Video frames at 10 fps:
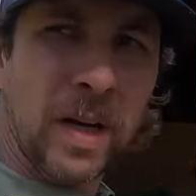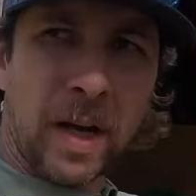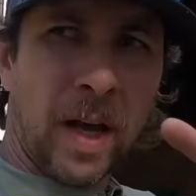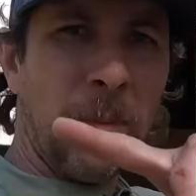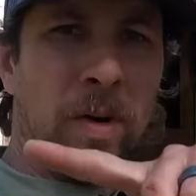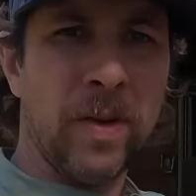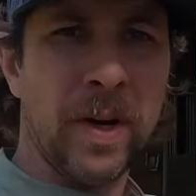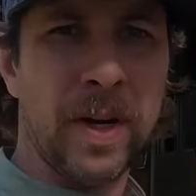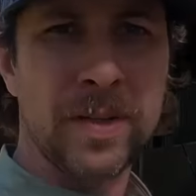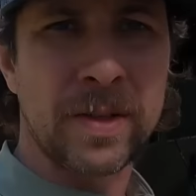I got them over
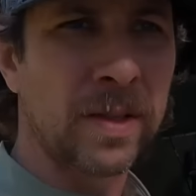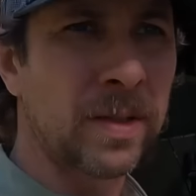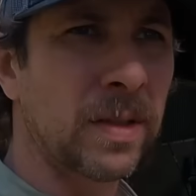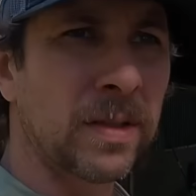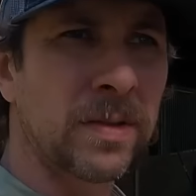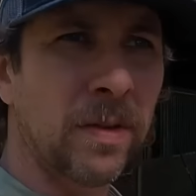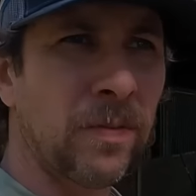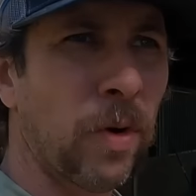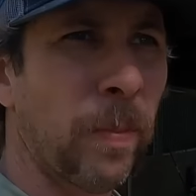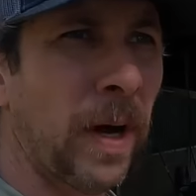there just because it's on the
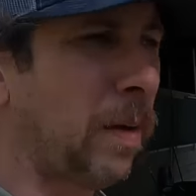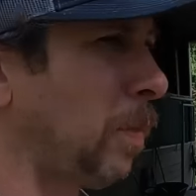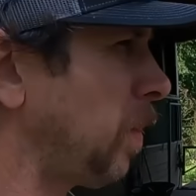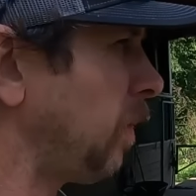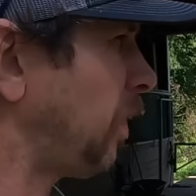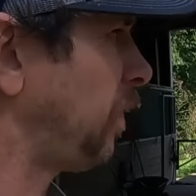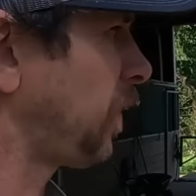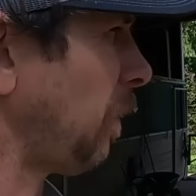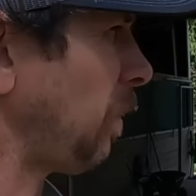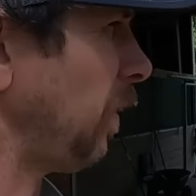full pallet. I'm gonna move a
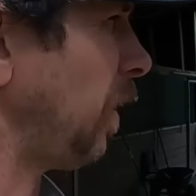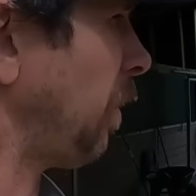couple of them